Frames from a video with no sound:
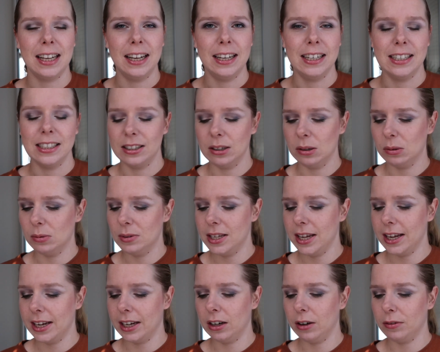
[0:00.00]
I don't
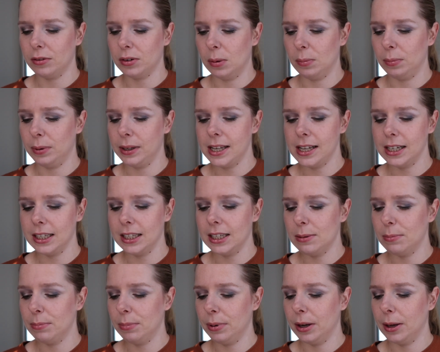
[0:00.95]
take it off
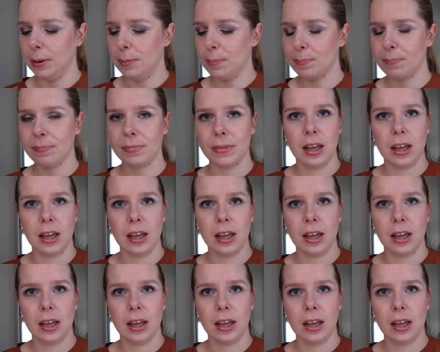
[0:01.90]
completely but